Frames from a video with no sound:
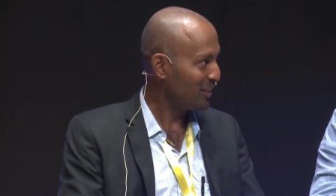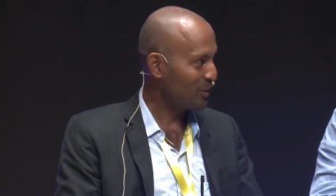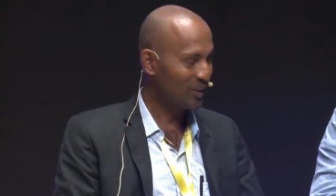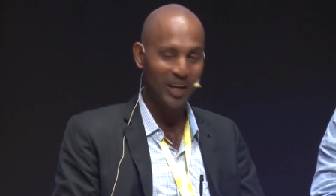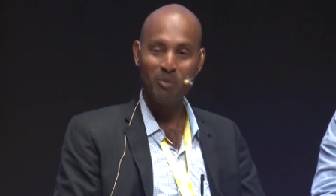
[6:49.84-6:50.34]

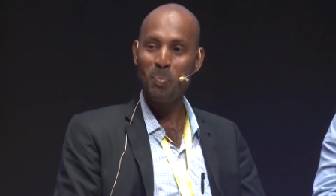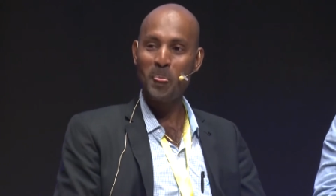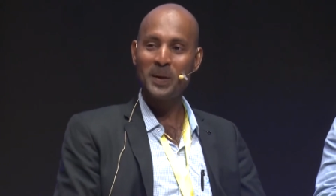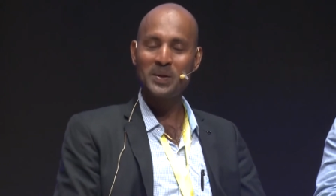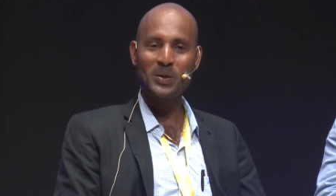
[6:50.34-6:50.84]
okay?
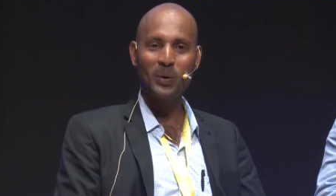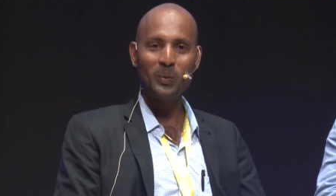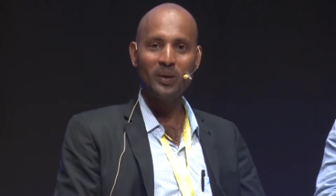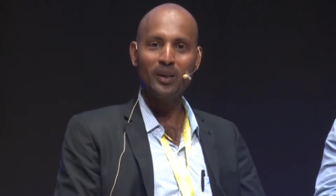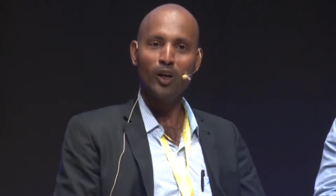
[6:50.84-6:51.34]

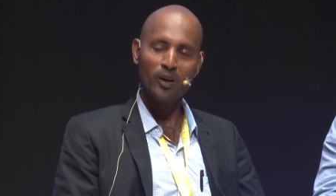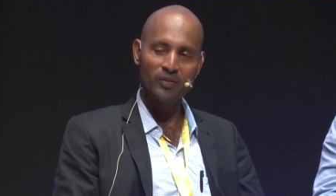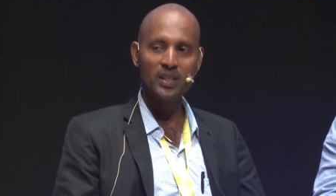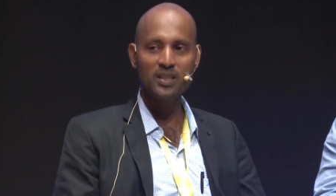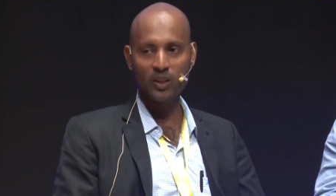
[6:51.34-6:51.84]
So a lot of
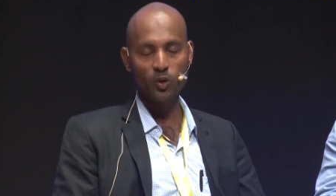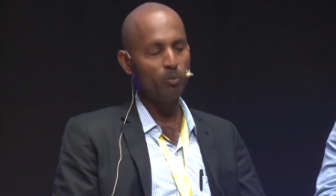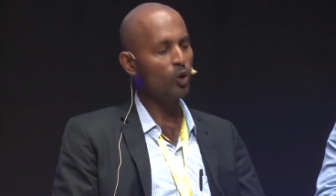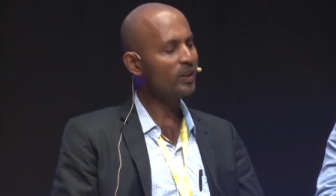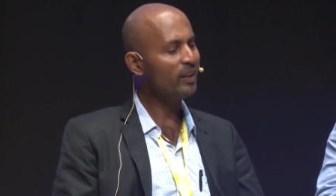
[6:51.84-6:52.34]
things are going.
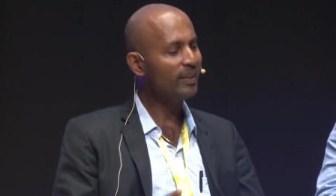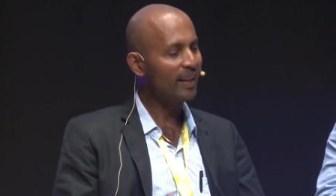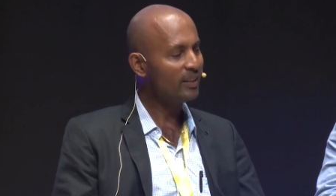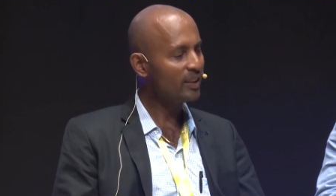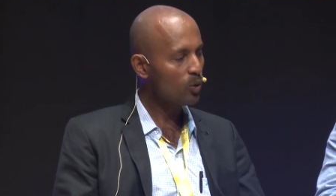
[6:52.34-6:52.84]
More than
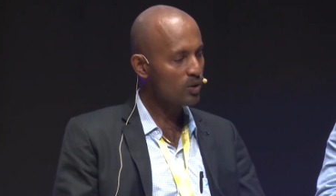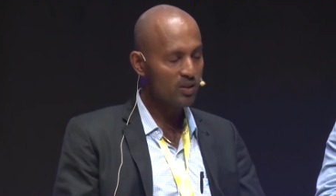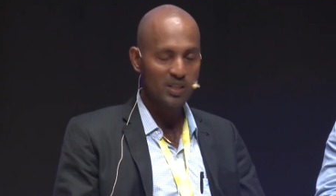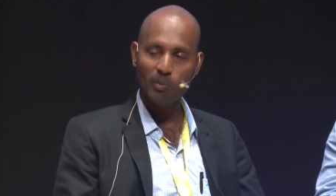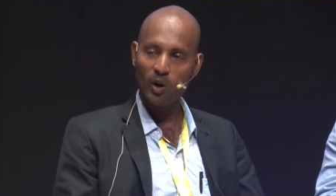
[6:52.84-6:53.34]
10,000
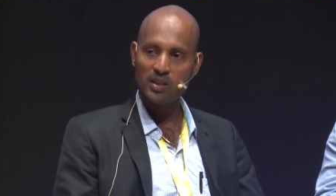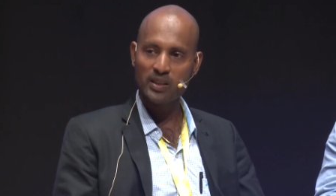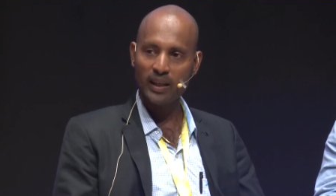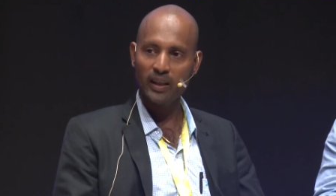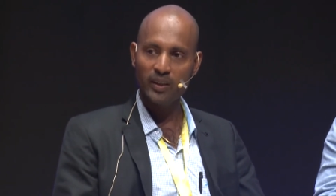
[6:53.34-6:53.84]

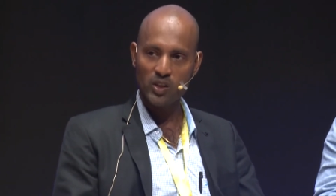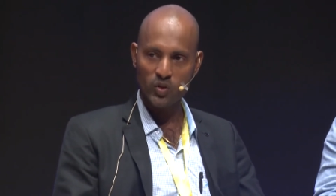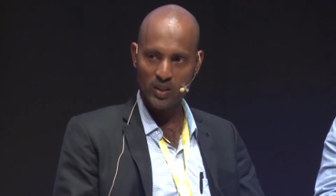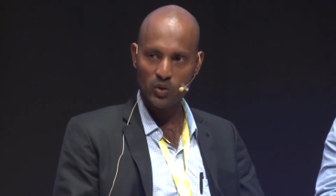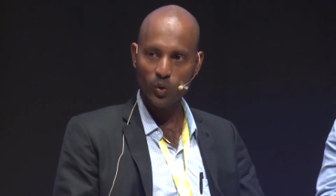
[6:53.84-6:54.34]
small-scale
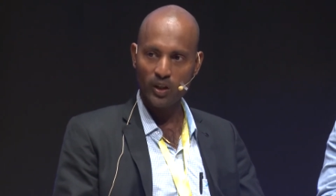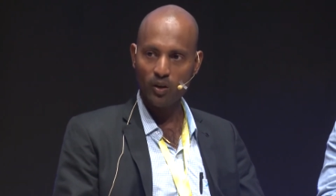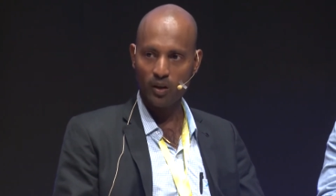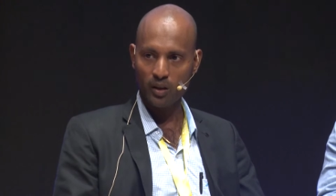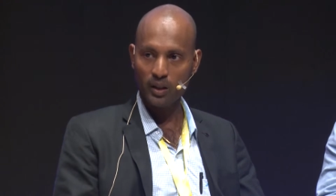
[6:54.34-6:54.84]
industries going
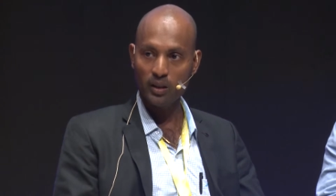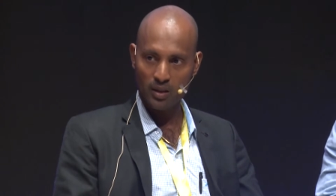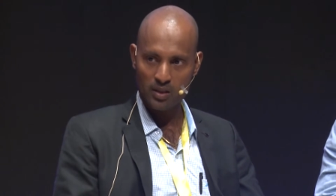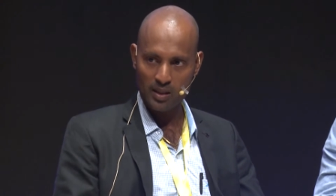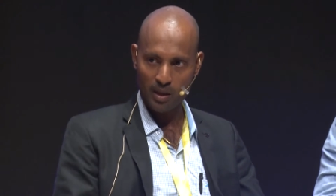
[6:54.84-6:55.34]
on in the
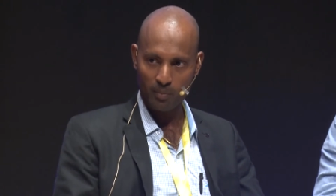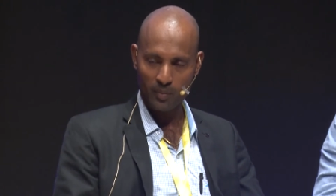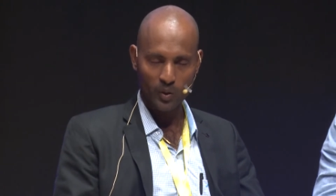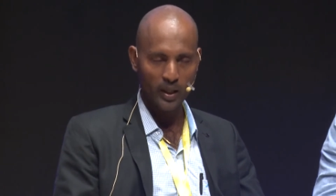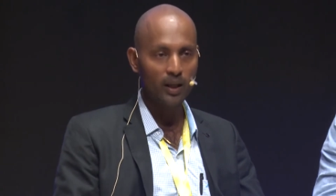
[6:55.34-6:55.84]
slum,
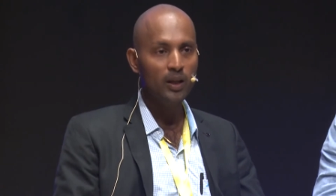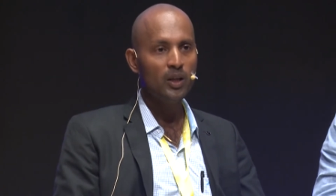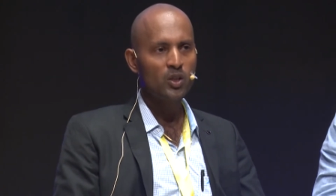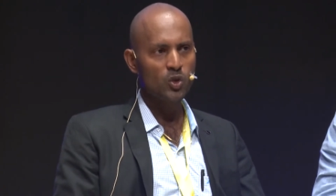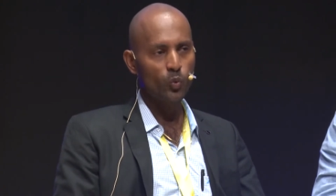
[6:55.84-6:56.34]
okay?
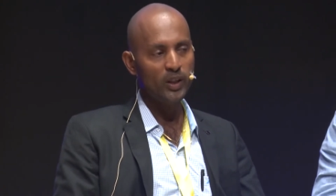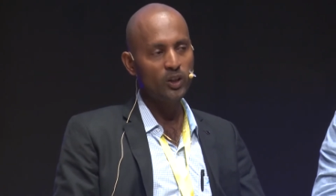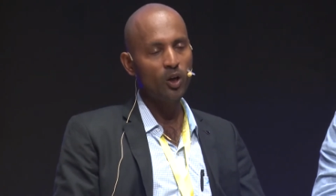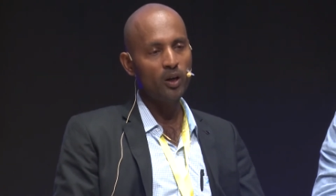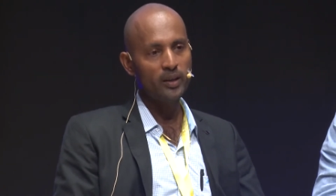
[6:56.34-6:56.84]
So we
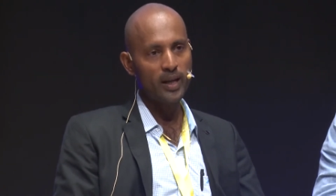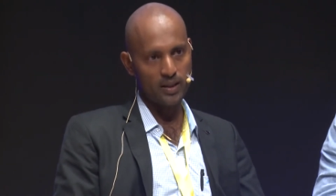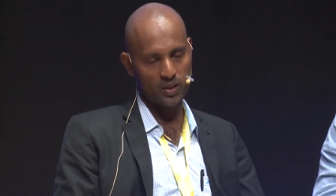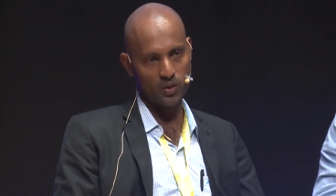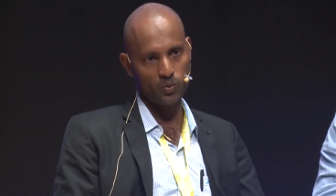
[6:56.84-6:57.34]
thought,
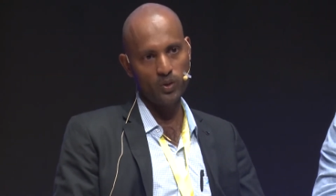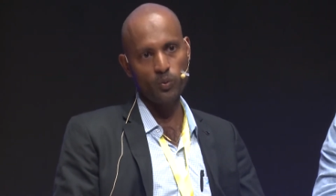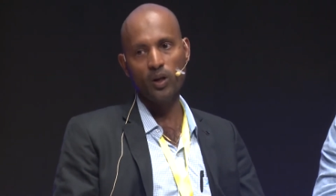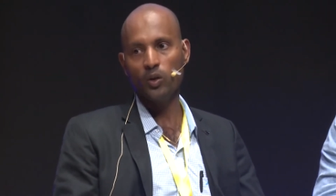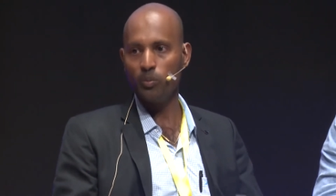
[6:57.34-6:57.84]
yes, we
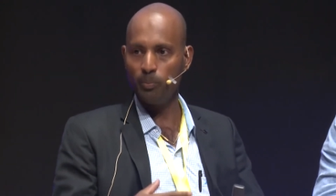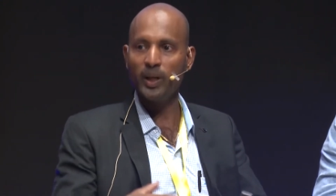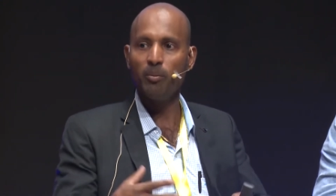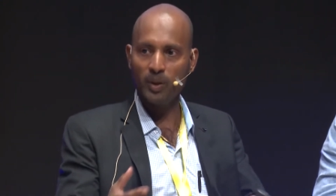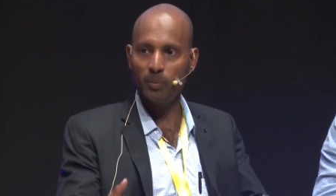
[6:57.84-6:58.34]
want to
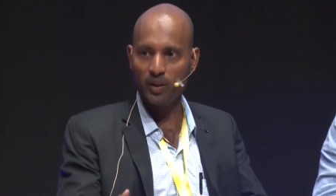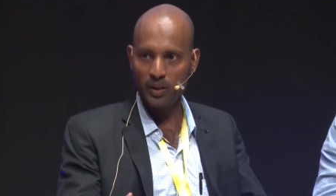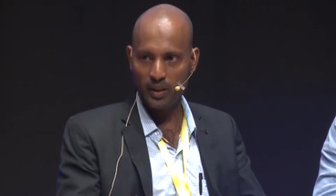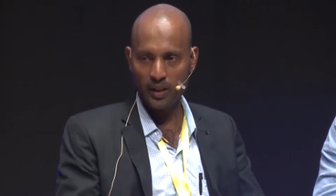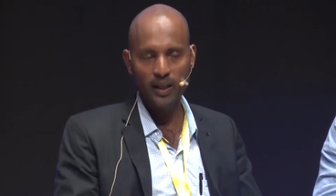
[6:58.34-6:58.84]
bring people
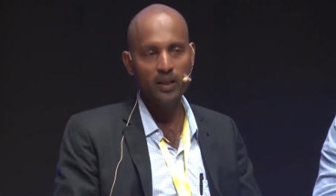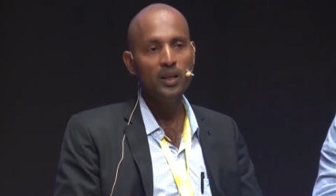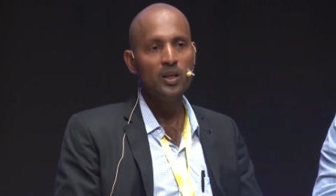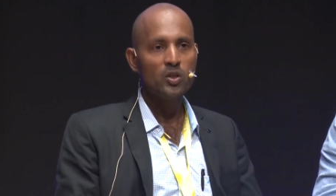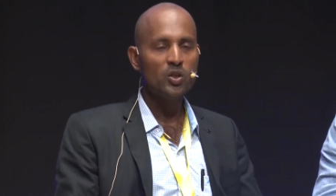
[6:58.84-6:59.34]
here, right?
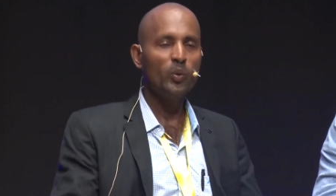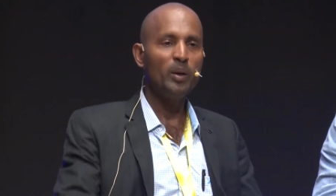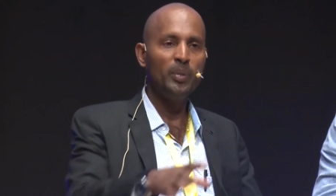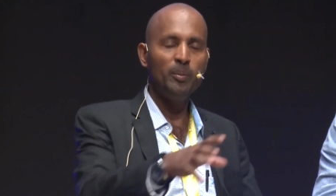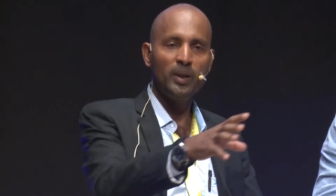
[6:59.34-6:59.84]
So when
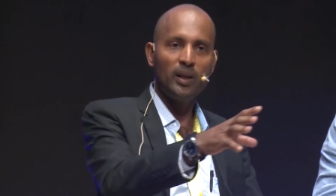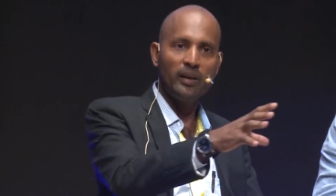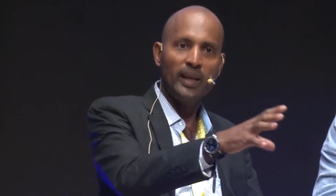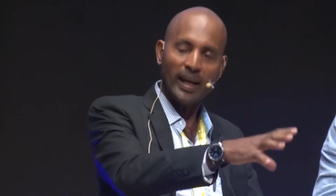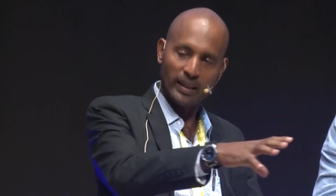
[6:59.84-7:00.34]
people are
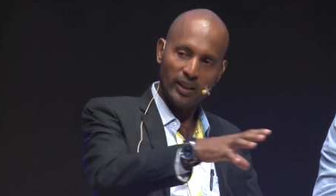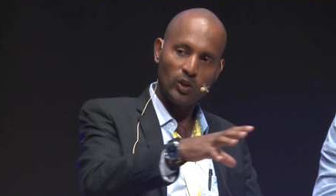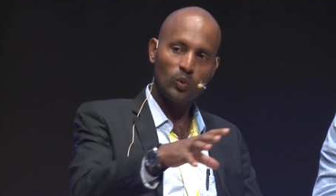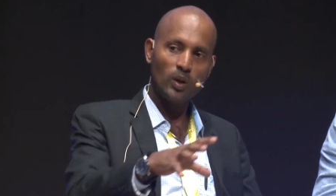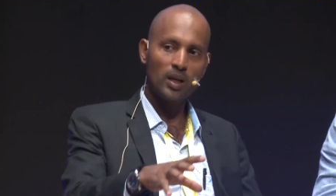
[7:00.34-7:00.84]
reacting
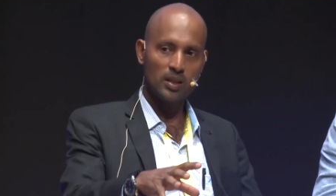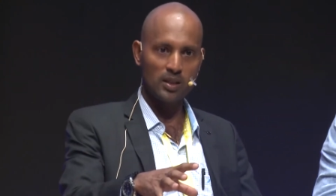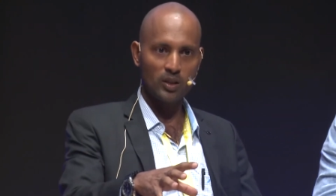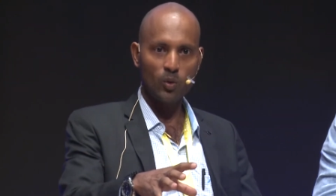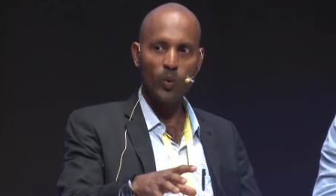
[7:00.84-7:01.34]
to us,
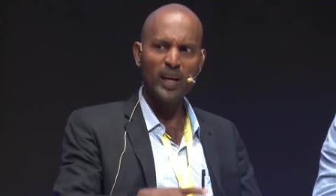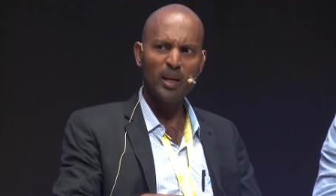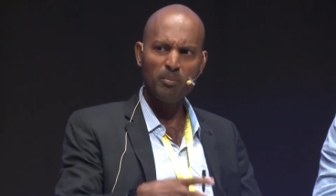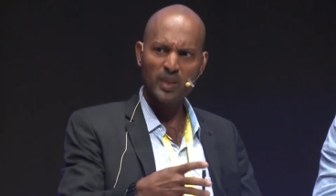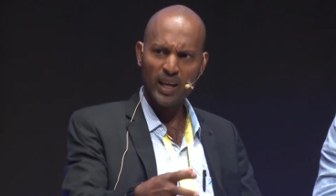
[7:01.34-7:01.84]
why
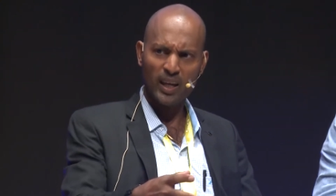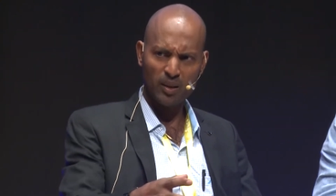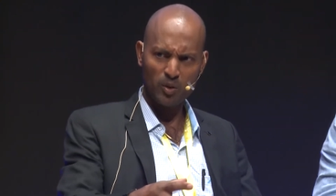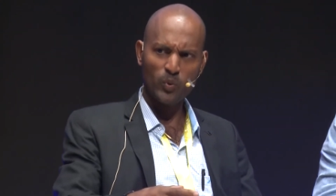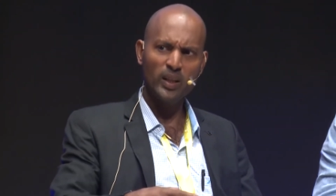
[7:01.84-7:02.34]
I'm there,
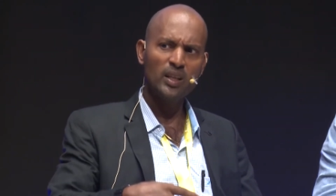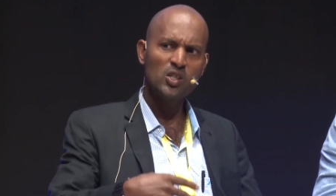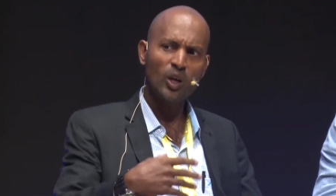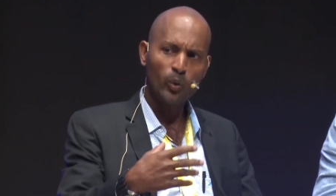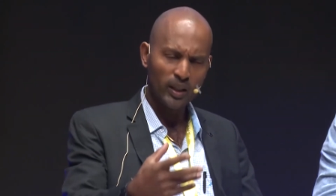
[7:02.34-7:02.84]
when they're
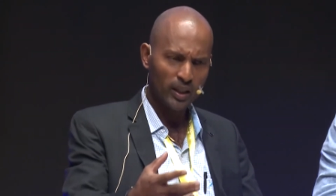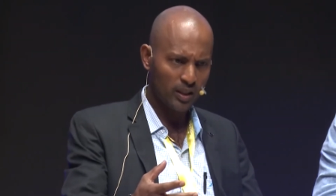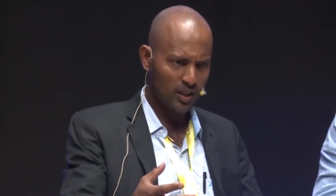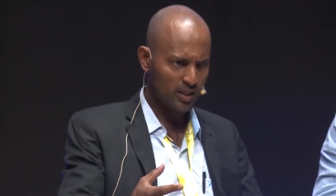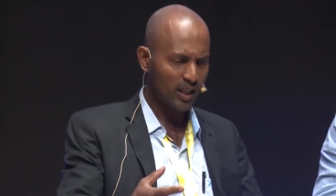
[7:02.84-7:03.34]
shouting at
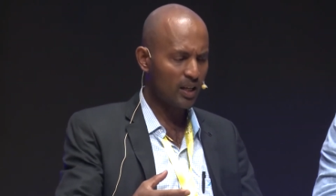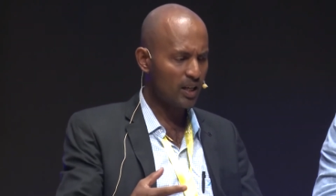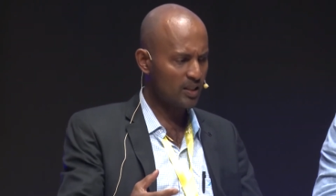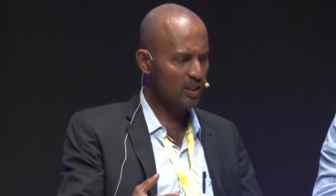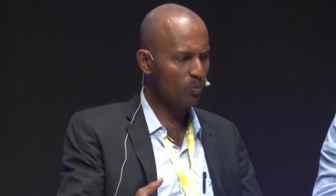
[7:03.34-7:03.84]
us, I
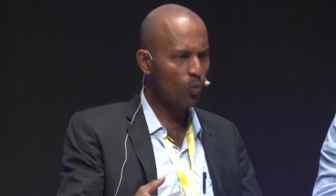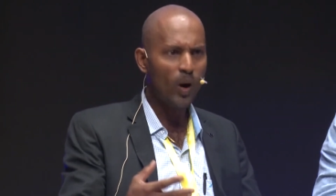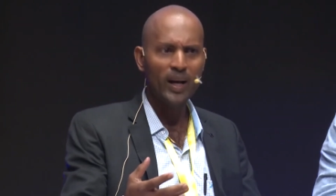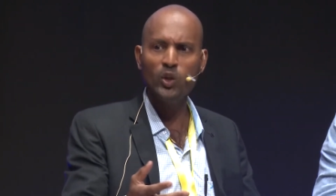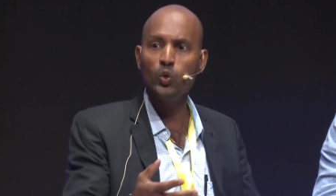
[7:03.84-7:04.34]
ask them, why
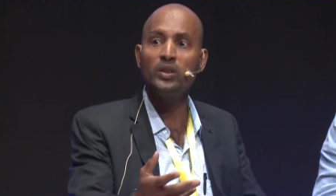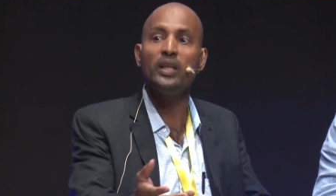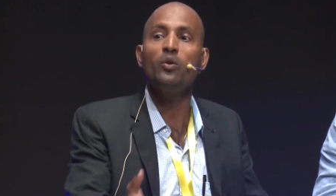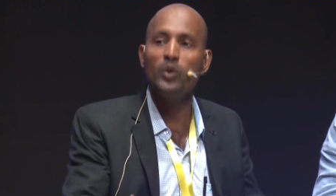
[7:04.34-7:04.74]
you think we